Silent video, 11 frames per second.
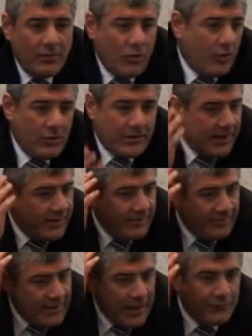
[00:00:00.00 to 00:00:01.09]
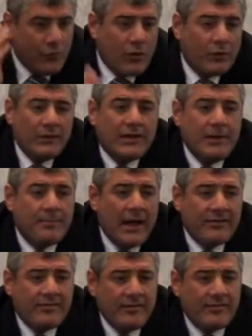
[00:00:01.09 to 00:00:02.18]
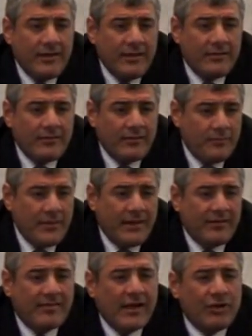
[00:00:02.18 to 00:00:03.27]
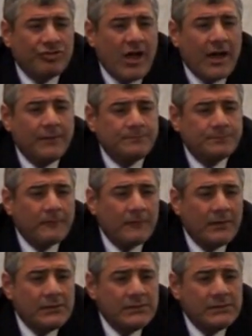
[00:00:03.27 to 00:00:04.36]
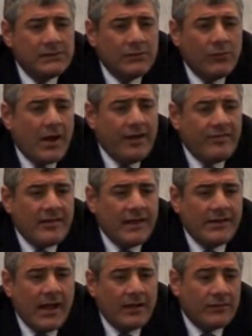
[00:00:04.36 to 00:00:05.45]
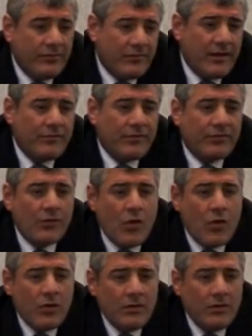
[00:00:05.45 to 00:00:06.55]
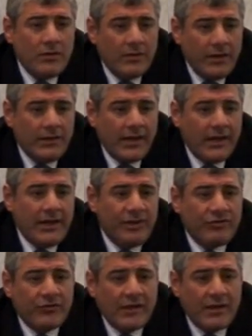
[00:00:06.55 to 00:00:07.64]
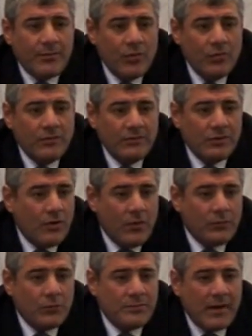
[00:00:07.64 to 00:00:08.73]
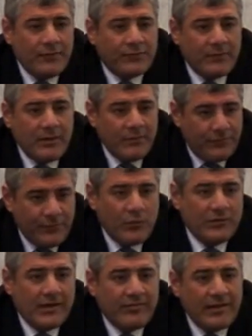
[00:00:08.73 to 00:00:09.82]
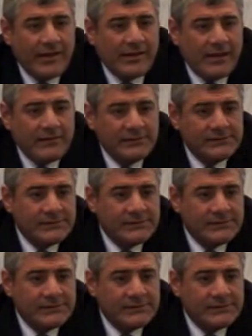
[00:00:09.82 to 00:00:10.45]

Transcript: all day in his life walk with kippah and tzitzit, the biggest rasha. Why is like that? Because he have a store in a religious neighborhood. No one would buy from him if he won't dress like that